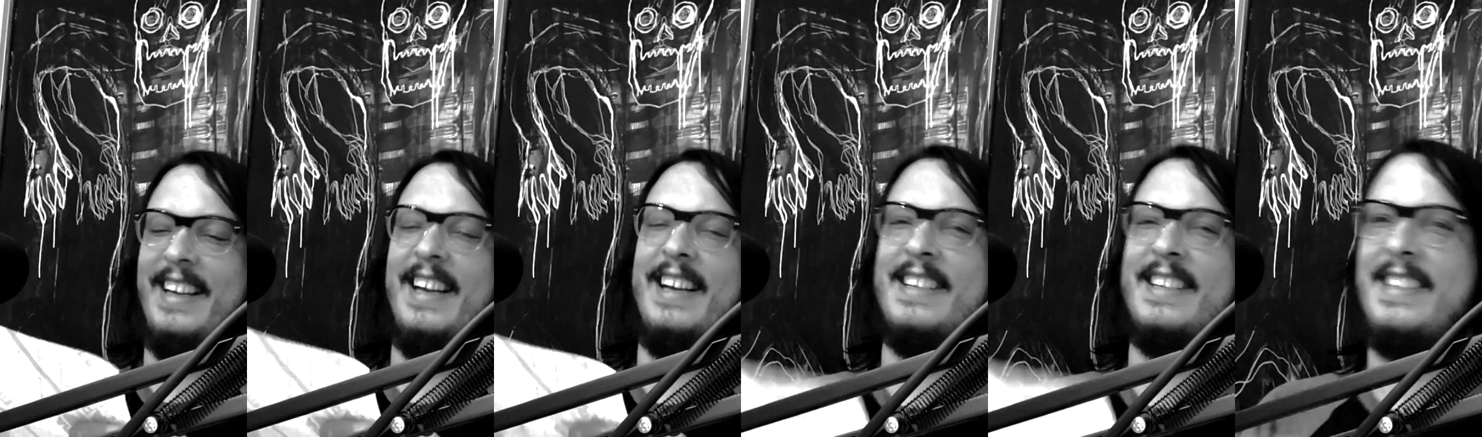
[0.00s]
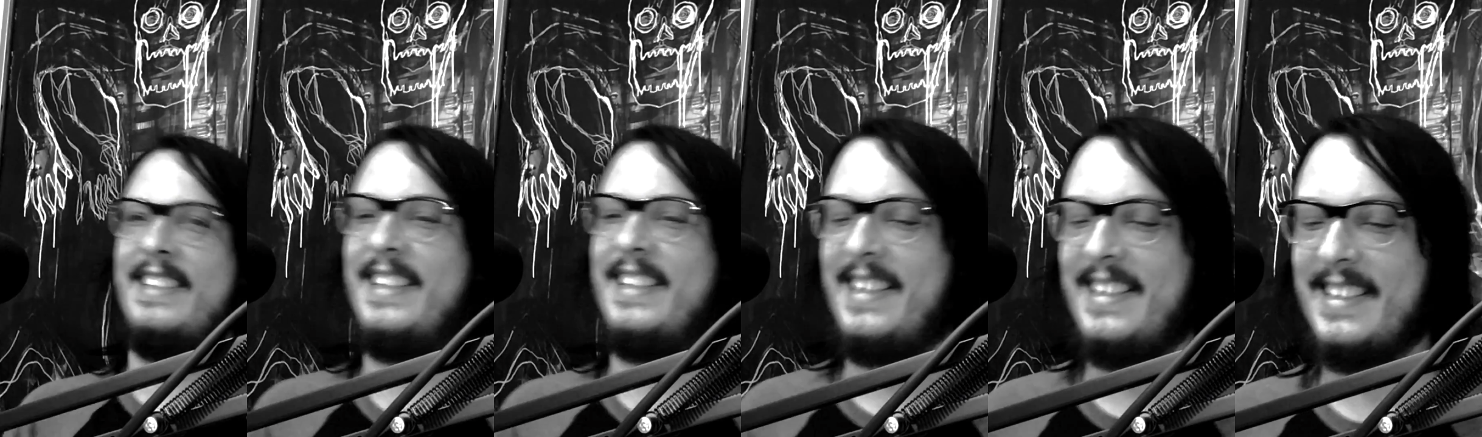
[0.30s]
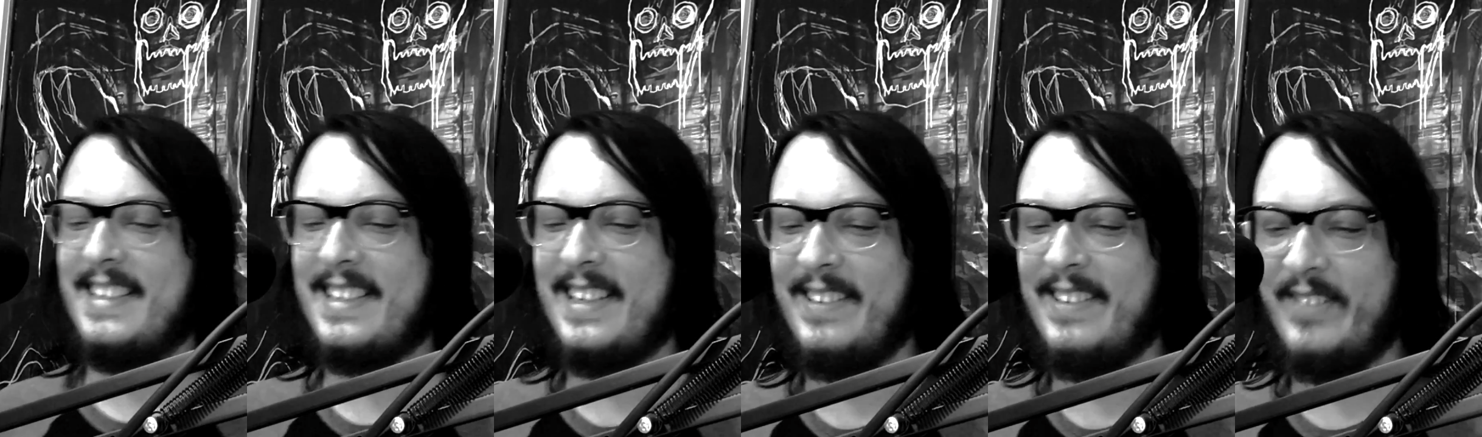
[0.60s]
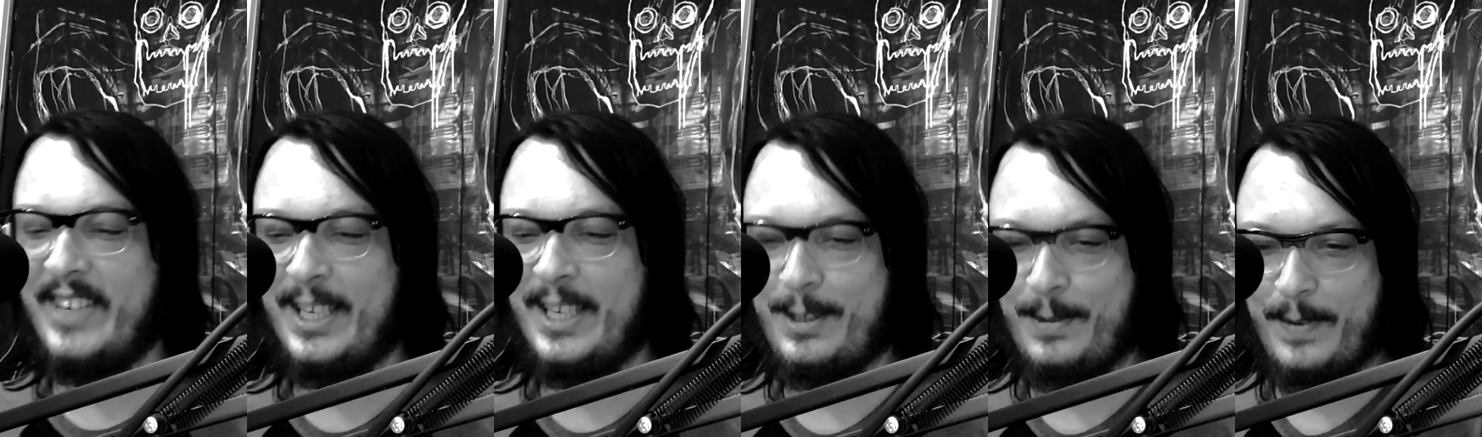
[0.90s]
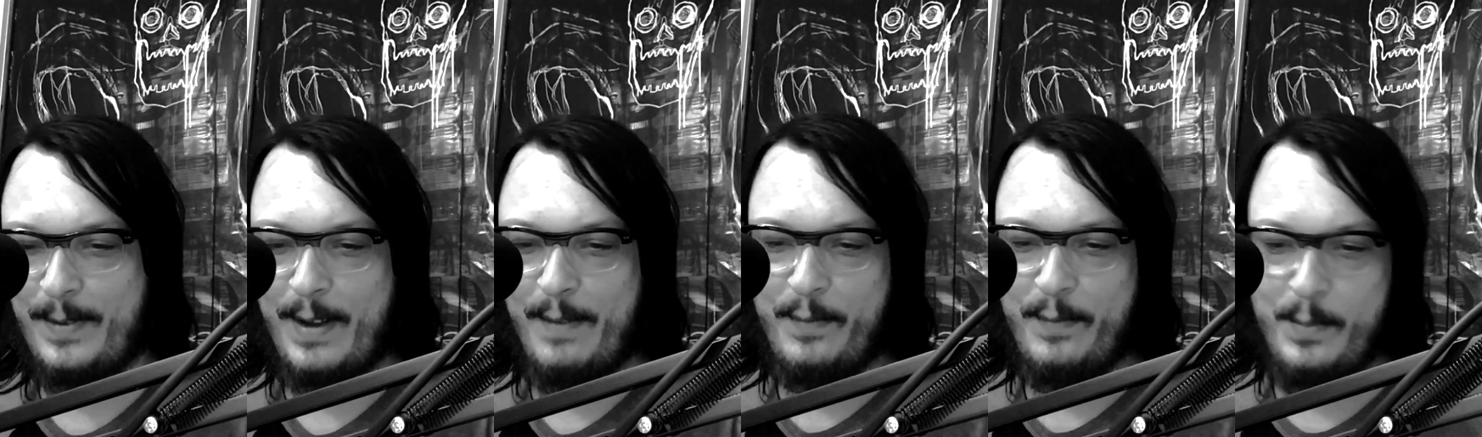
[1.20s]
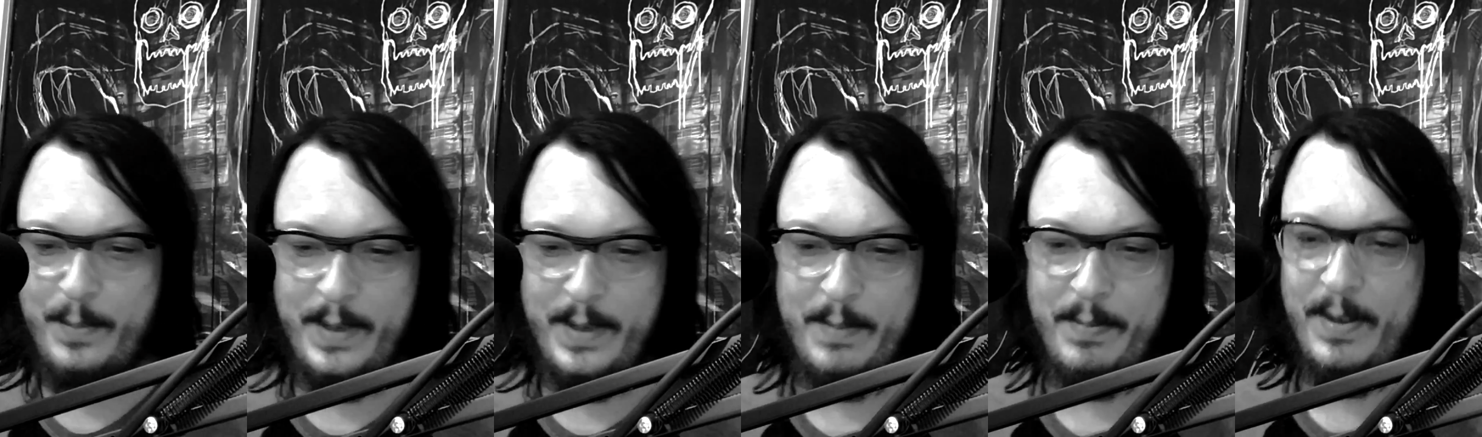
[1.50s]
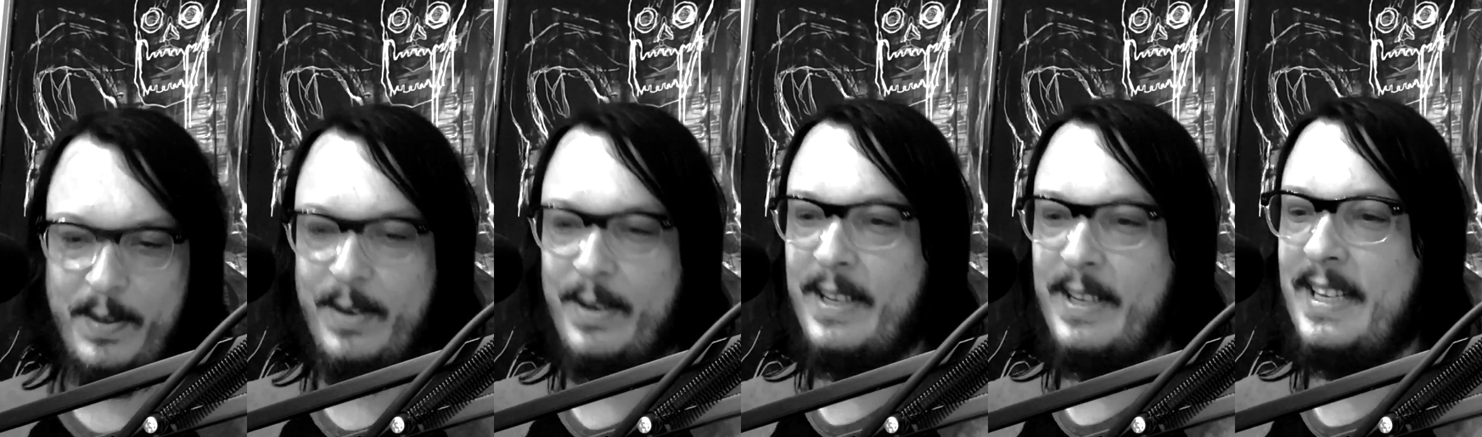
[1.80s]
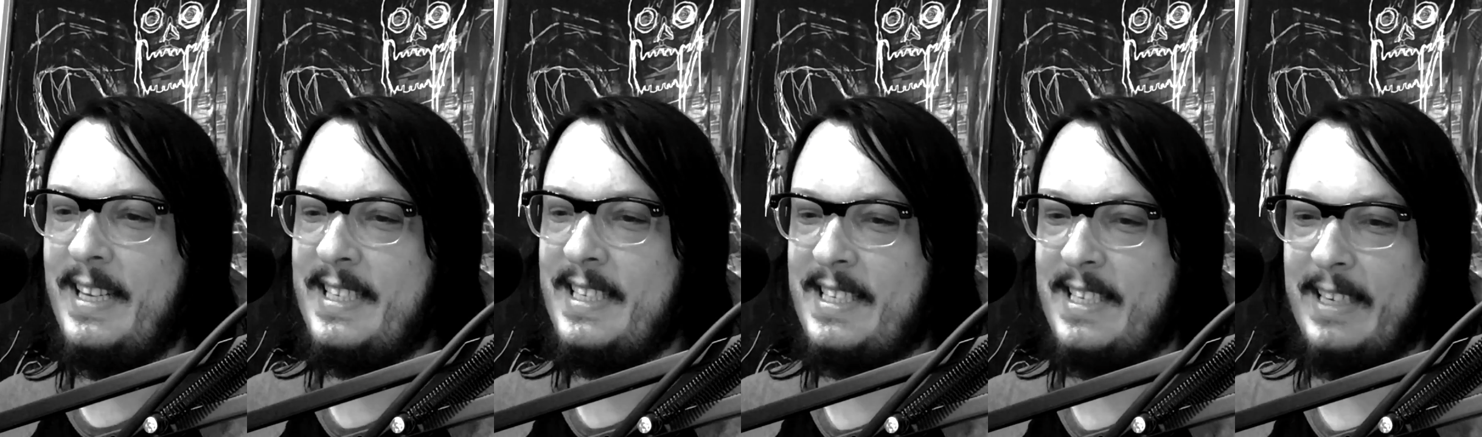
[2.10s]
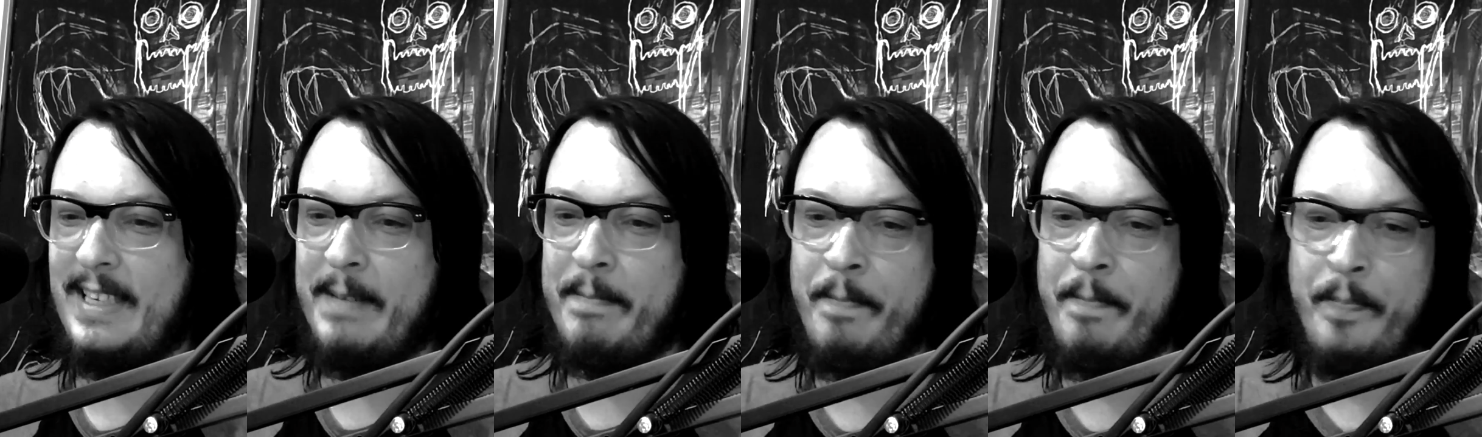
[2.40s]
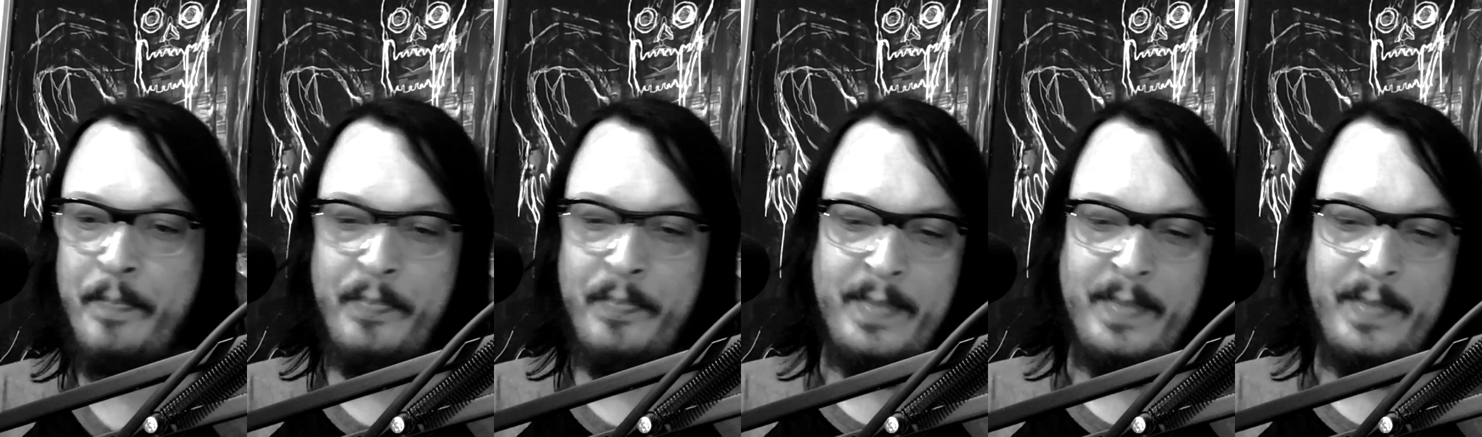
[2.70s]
Yeah, stickers aren't much fun for people who are listening.